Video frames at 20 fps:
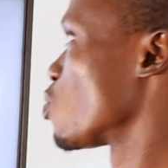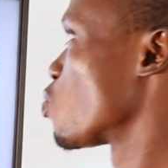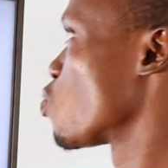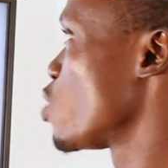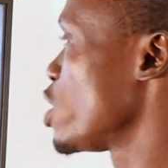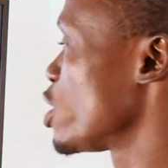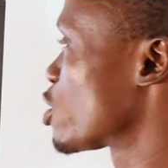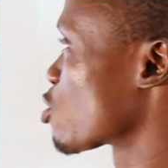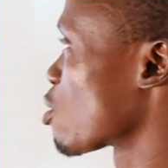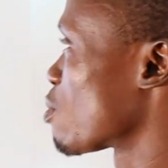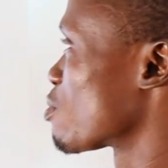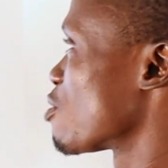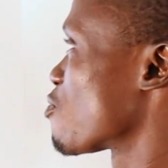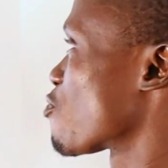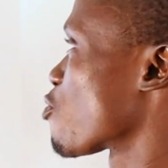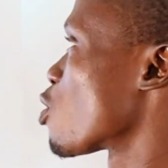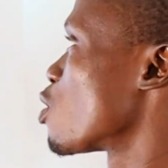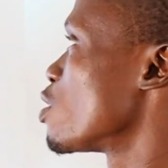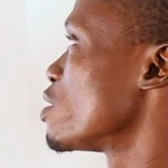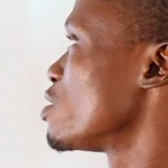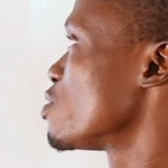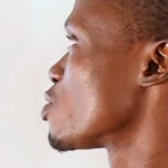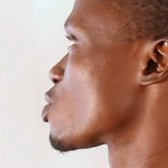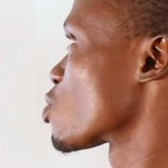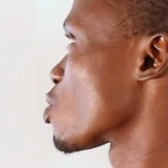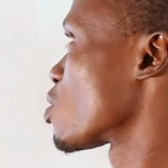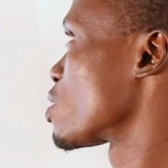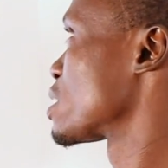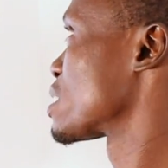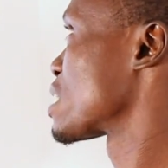Which of the following
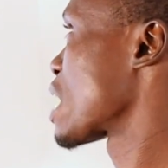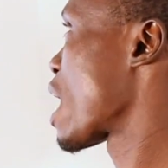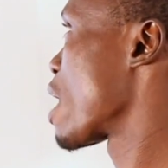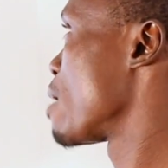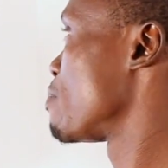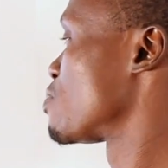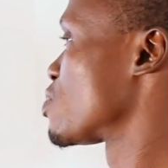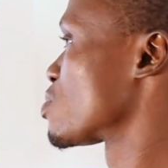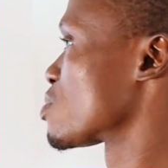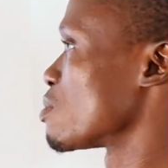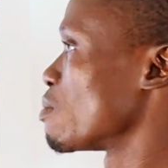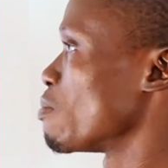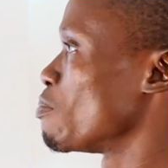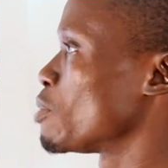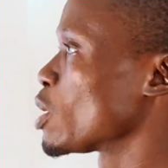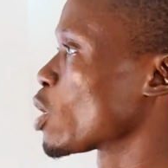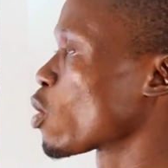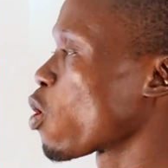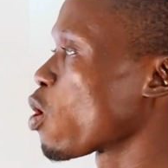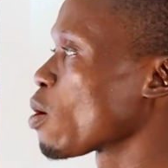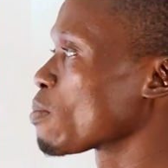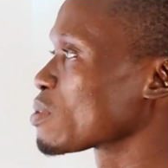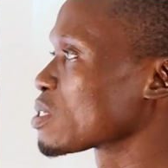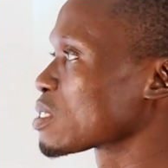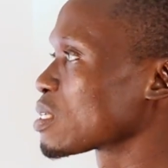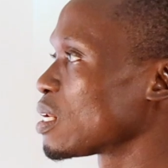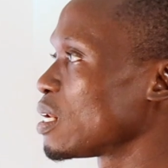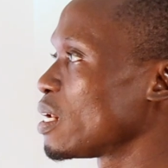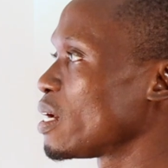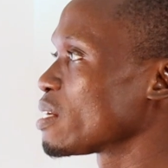soil types
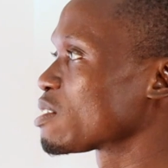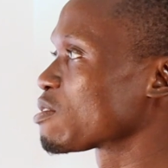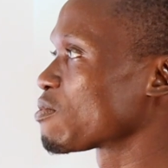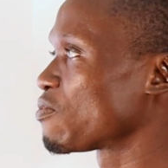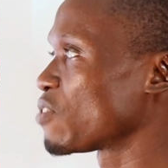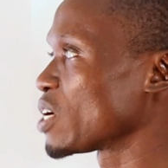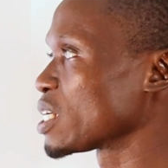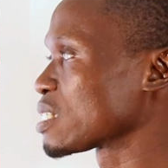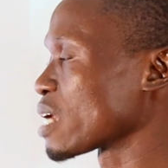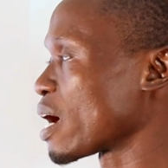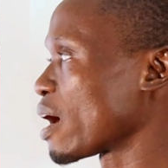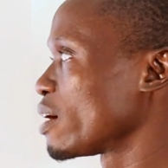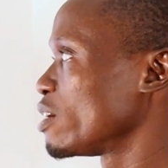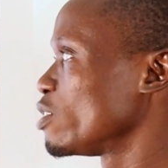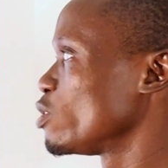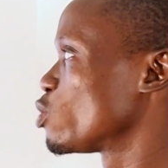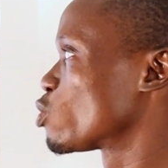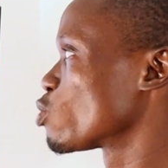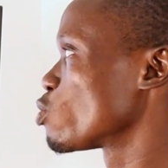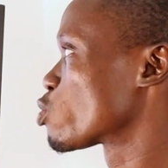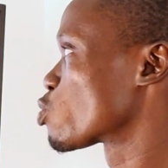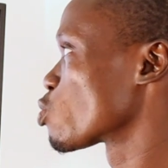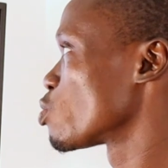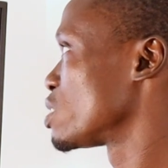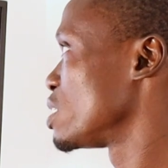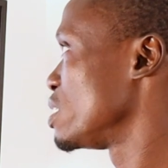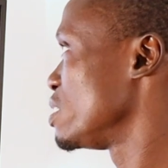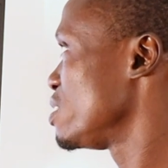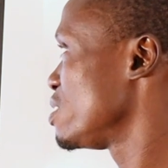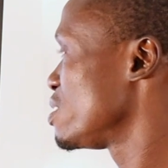becomes less fertile due to
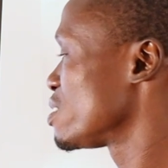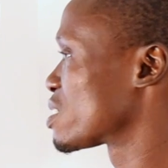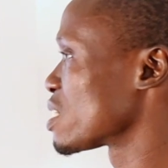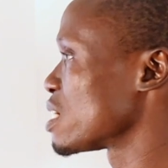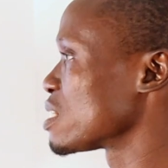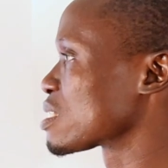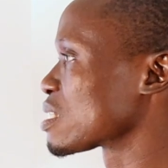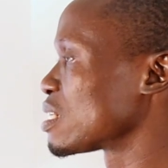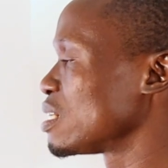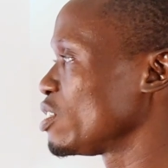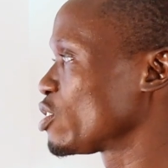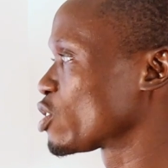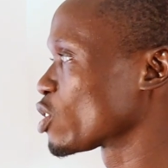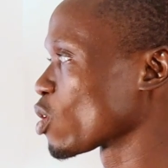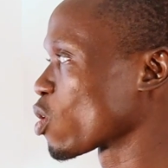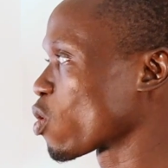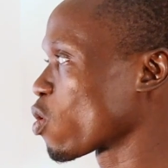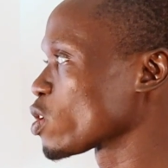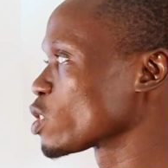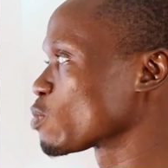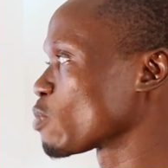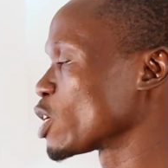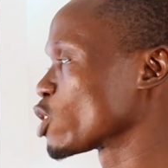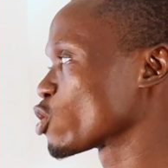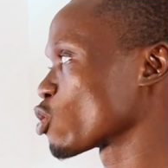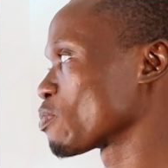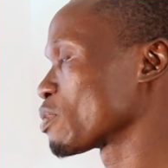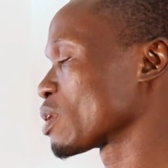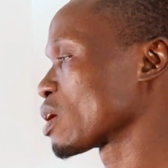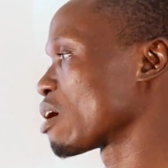the intense leaching caused by
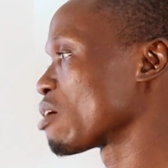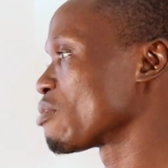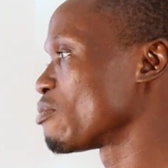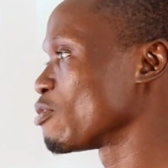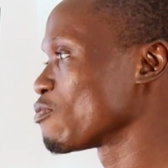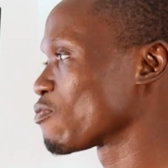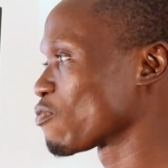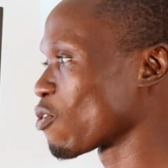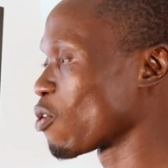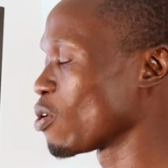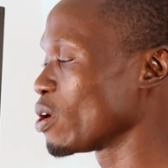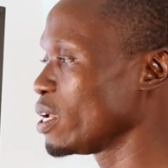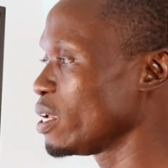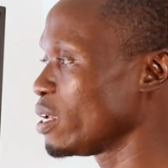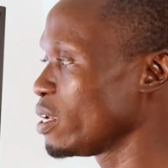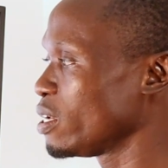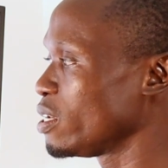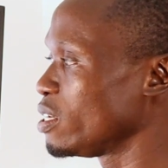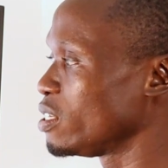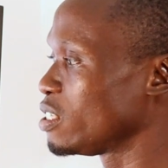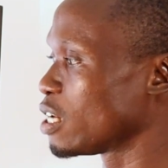tropical rainfall? A.